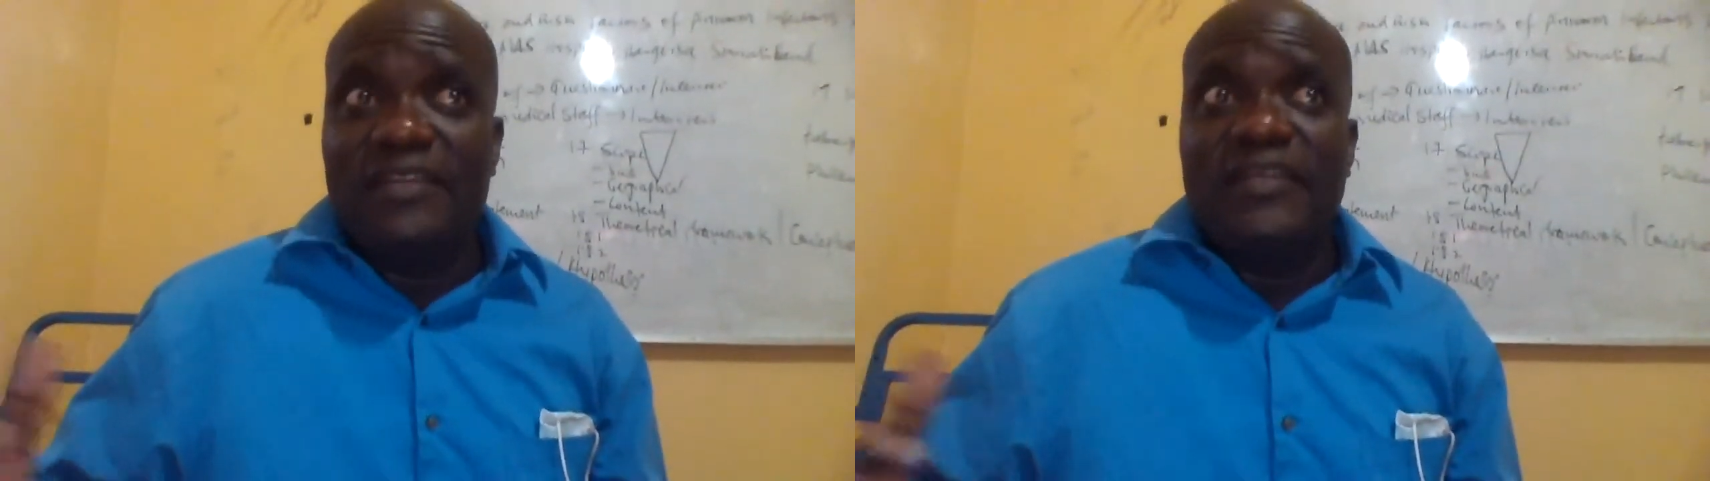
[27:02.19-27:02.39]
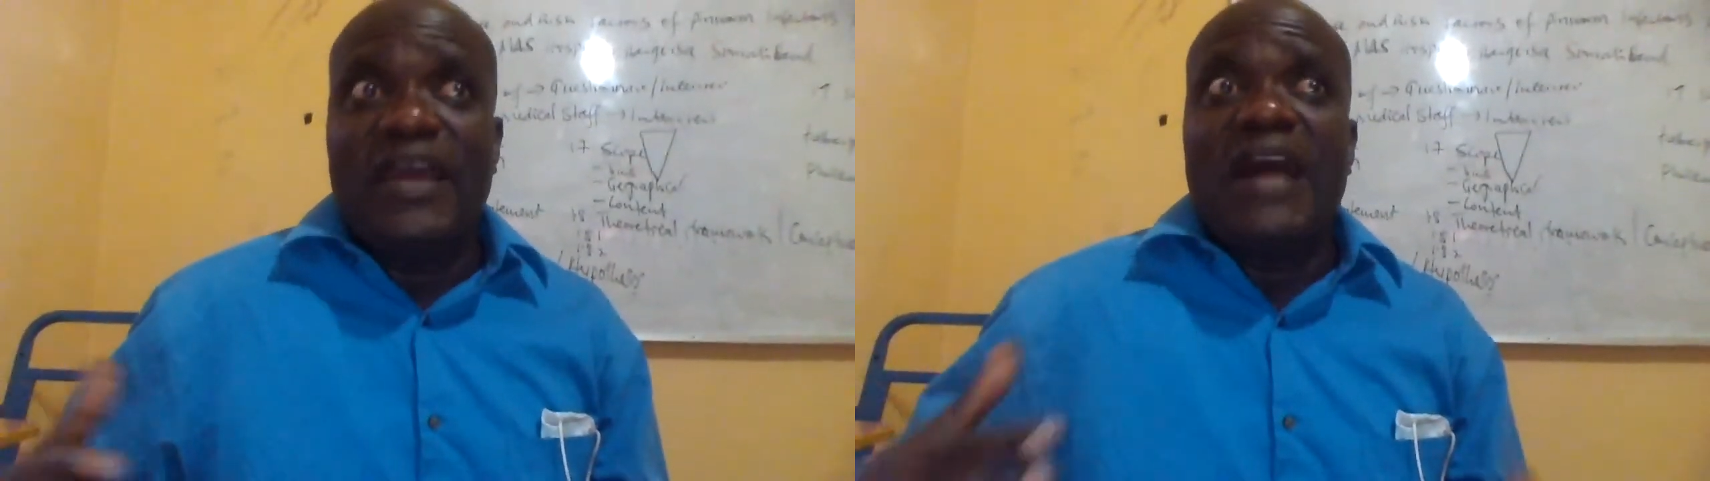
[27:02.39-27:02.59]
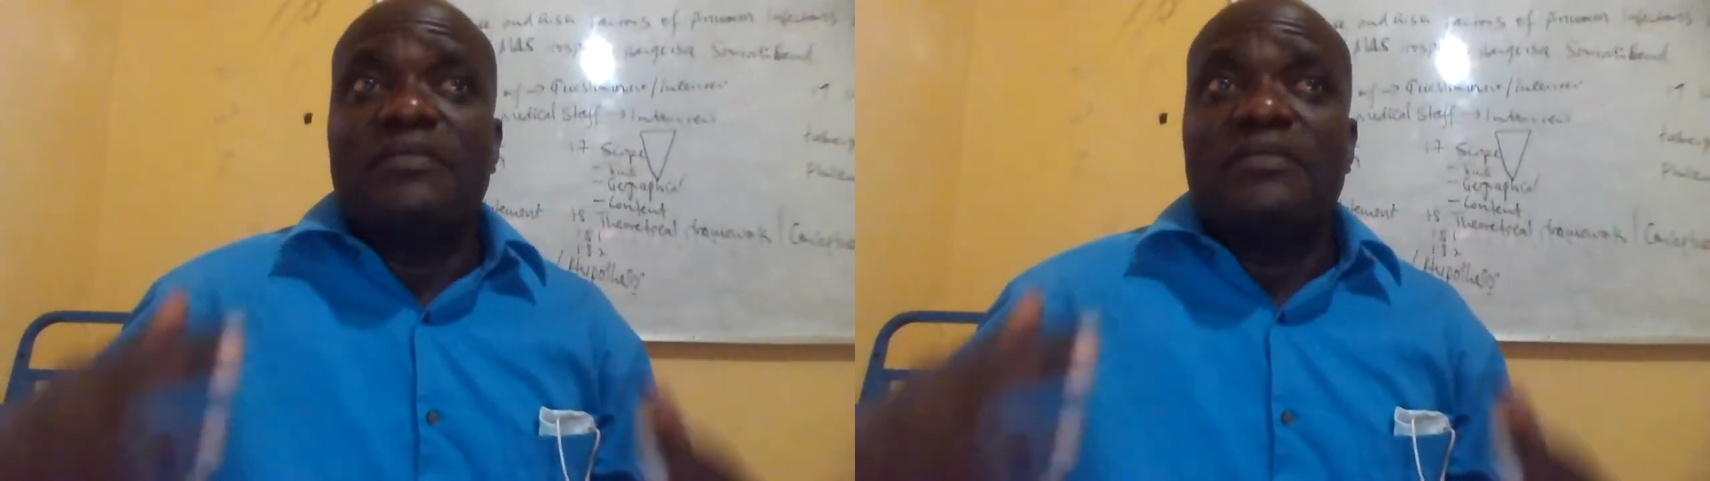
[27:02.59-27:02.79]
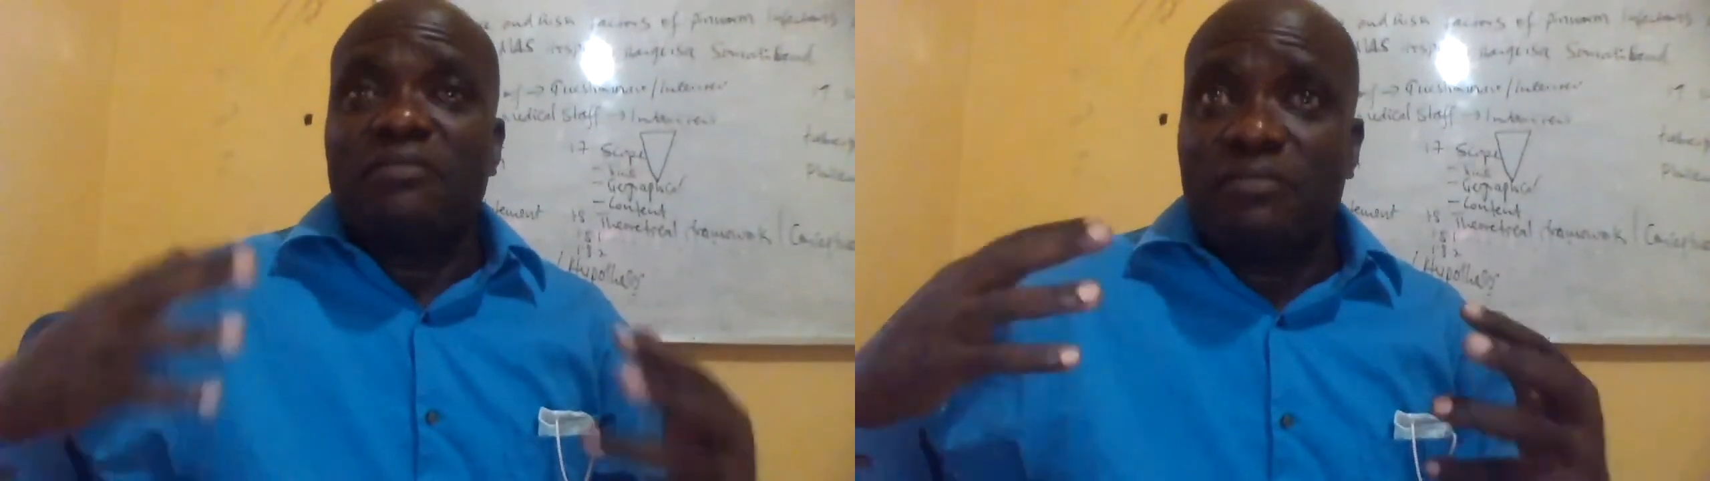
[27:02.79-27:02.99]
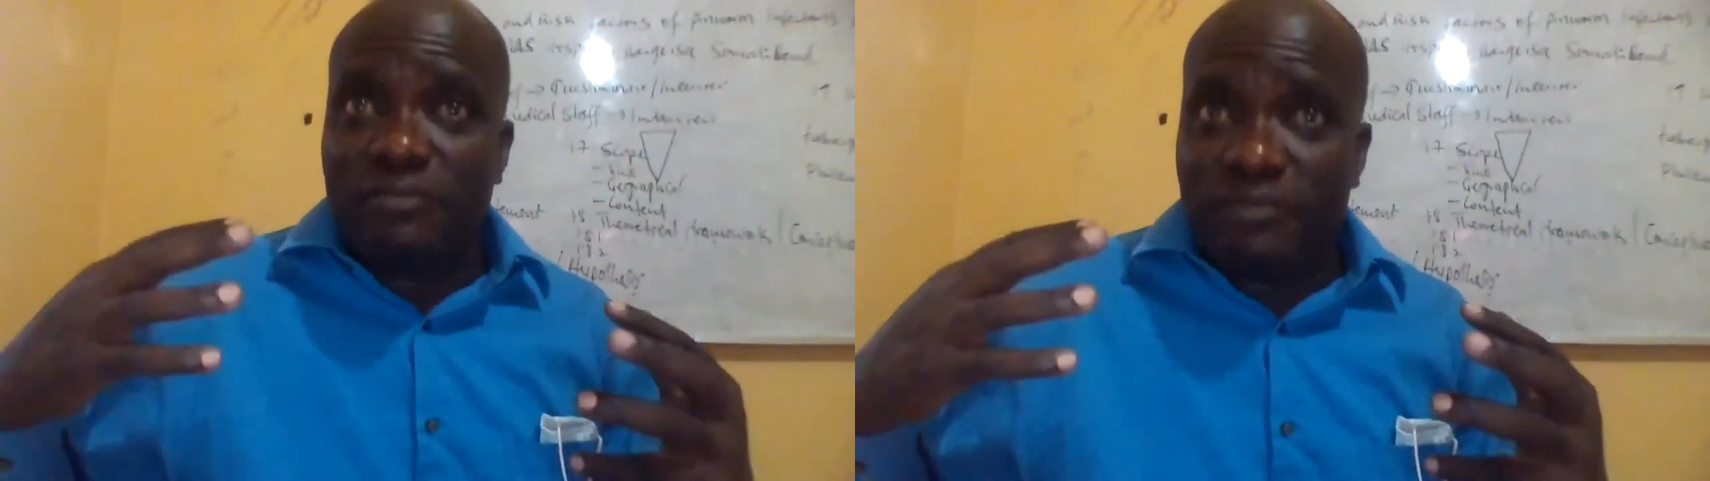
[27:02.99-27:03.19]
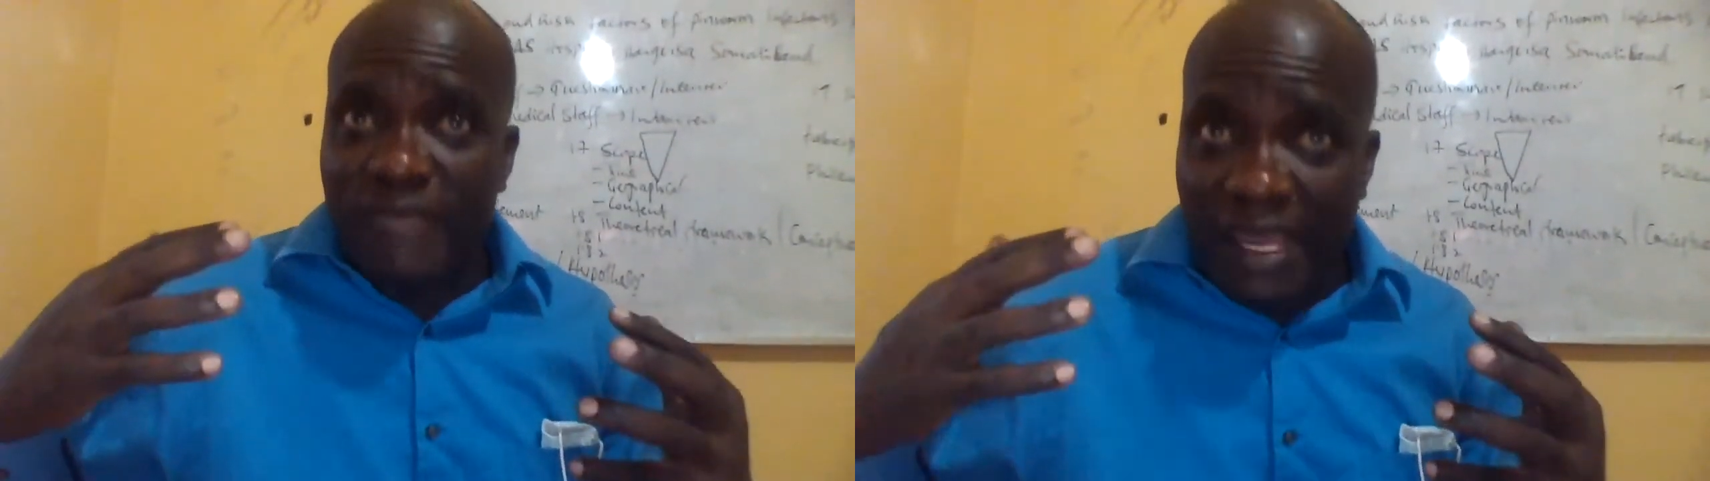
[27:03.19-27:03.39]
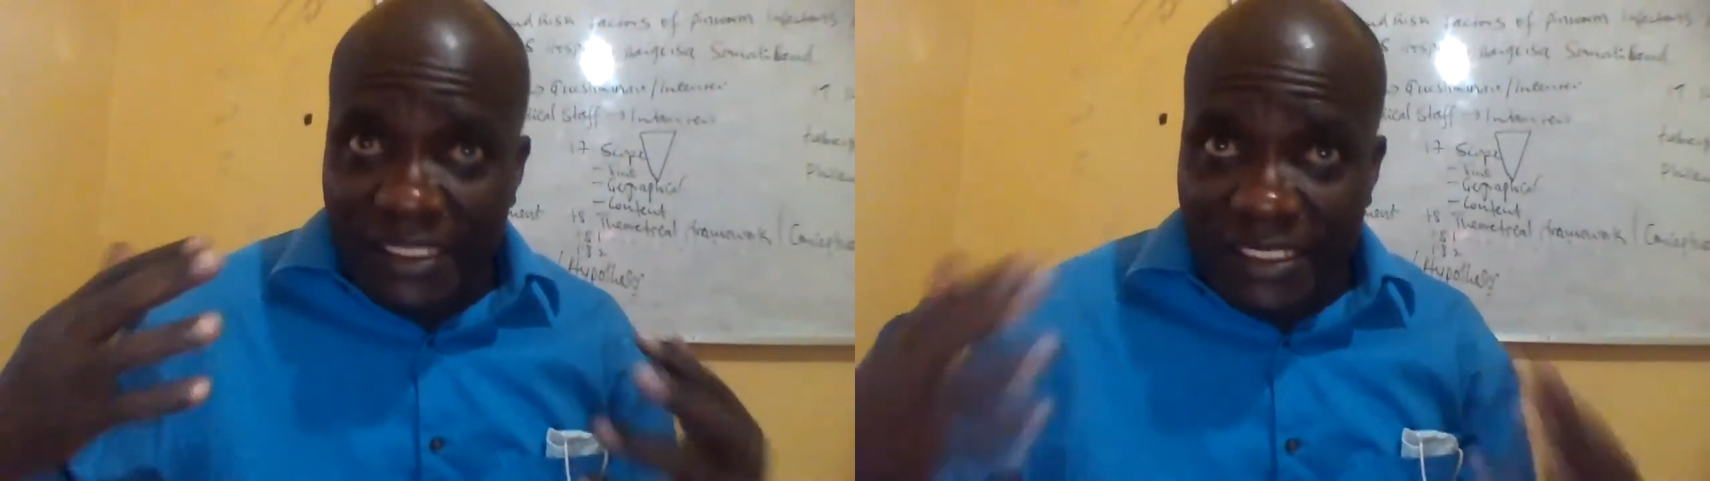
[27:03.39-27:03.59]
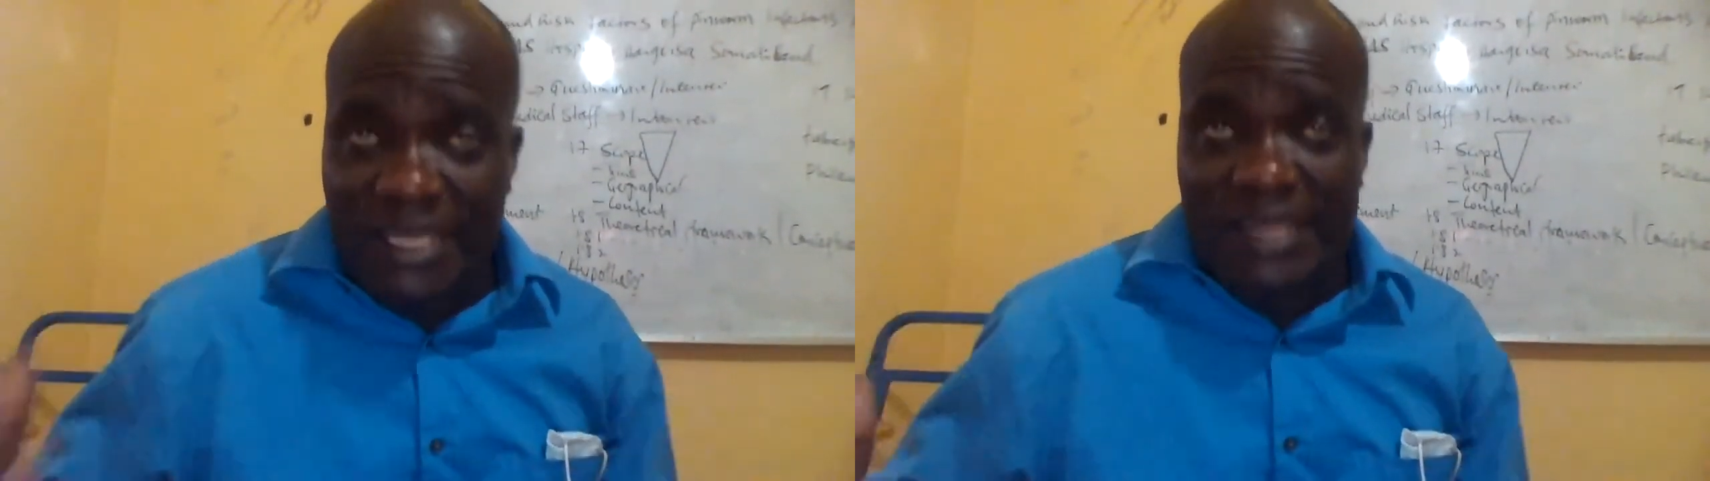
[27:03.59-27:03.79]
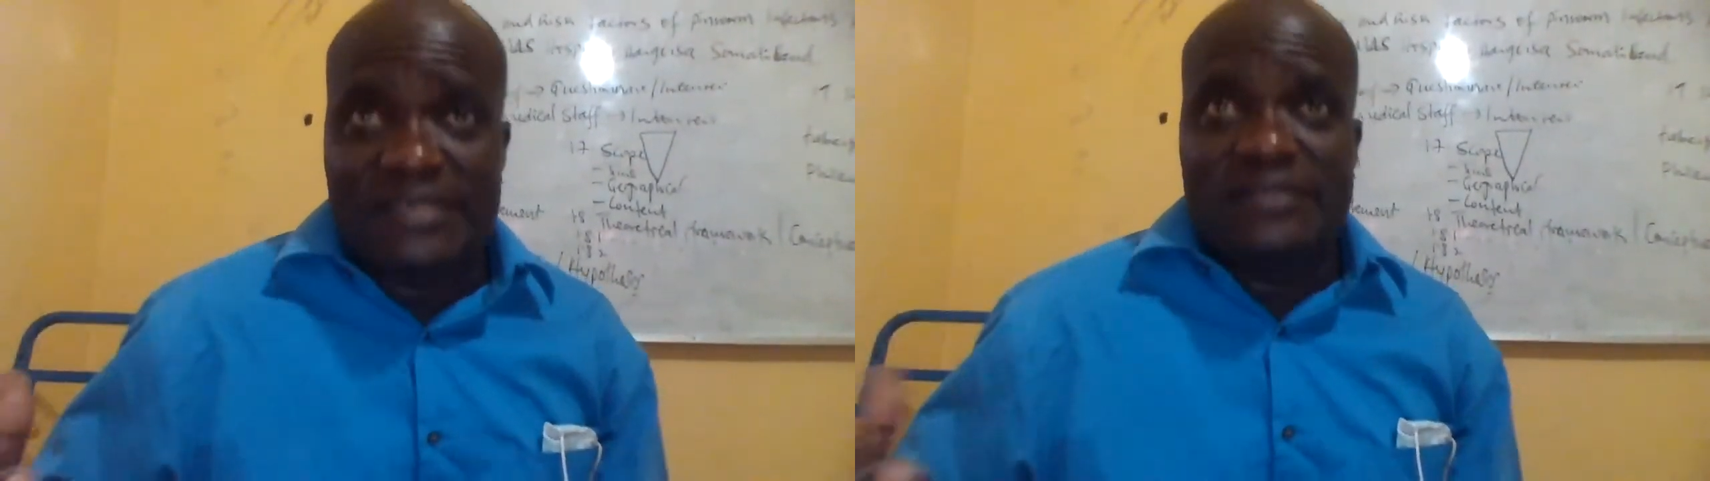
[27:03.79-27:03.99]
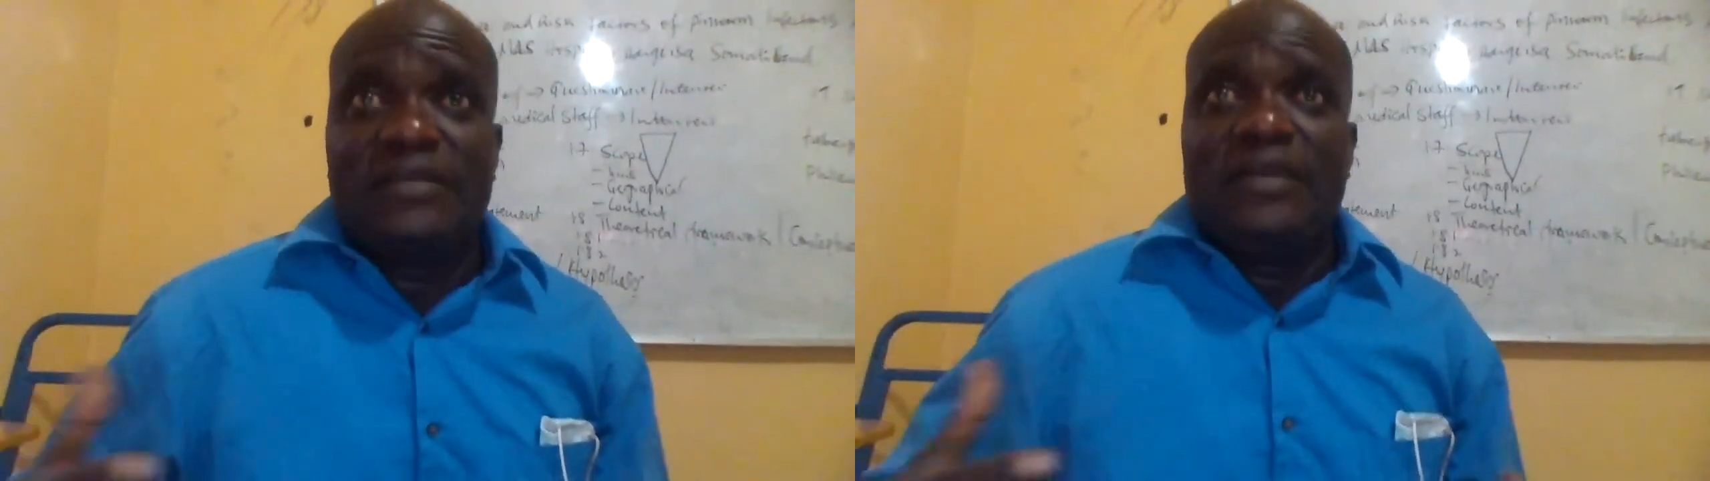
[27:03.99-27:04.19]
there are
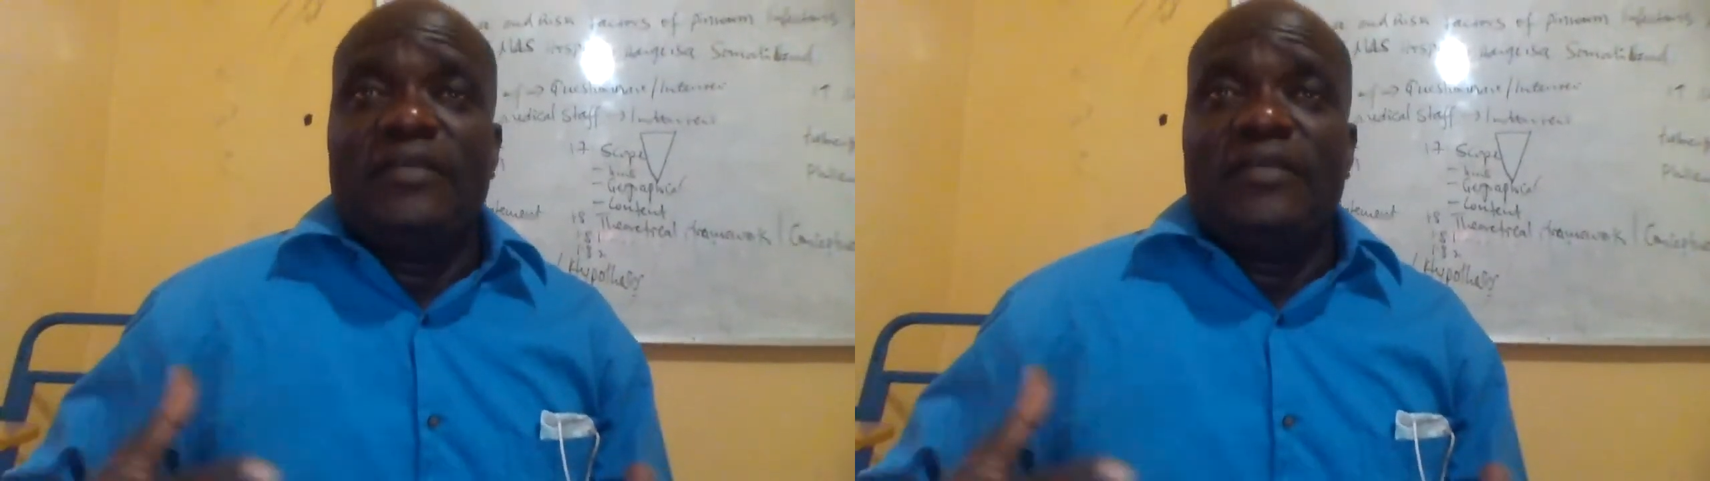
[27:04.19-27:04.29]
ideas,